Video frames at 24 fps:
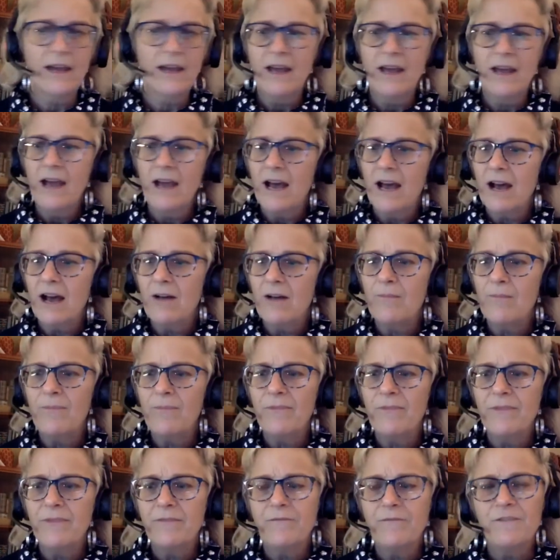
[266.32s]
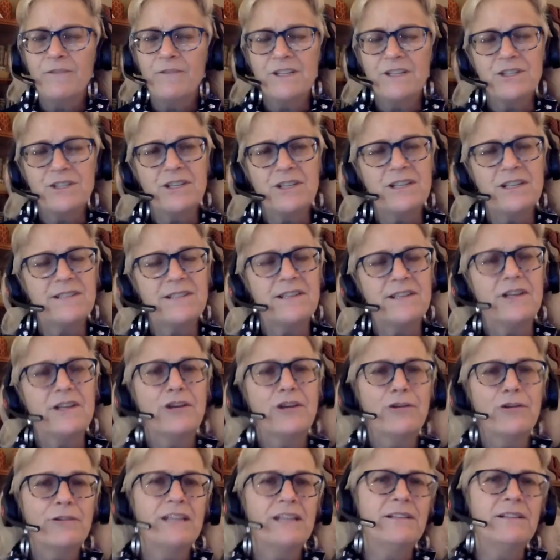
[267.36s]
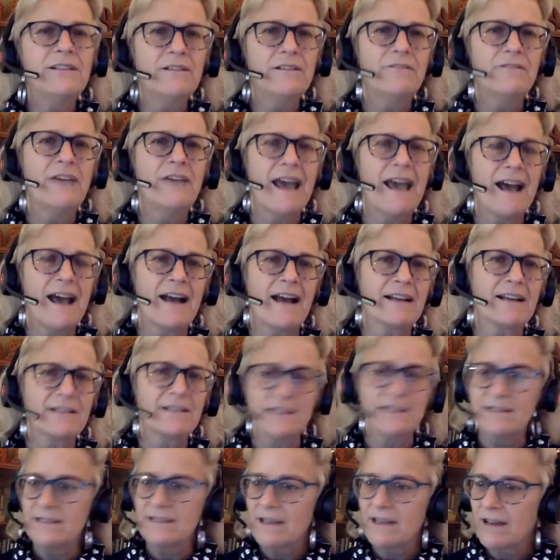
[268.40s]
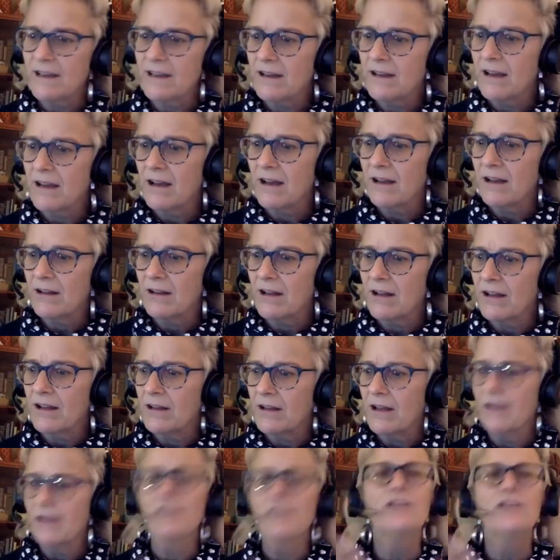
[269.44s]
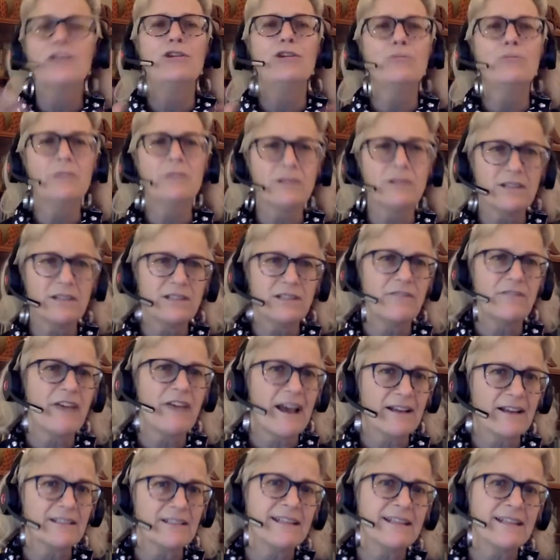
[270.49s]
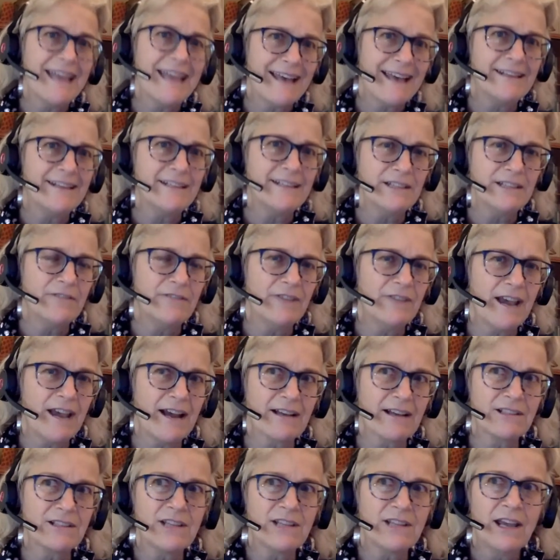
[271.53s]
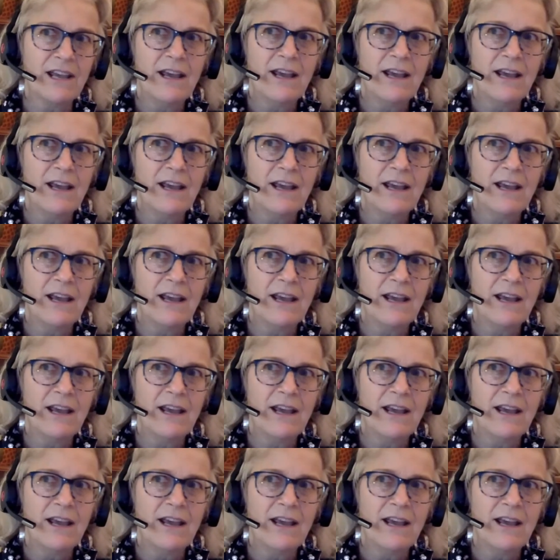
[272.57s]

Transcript: Um, fiction is an accretive act, it's a, a, a cumulative act, an additive act.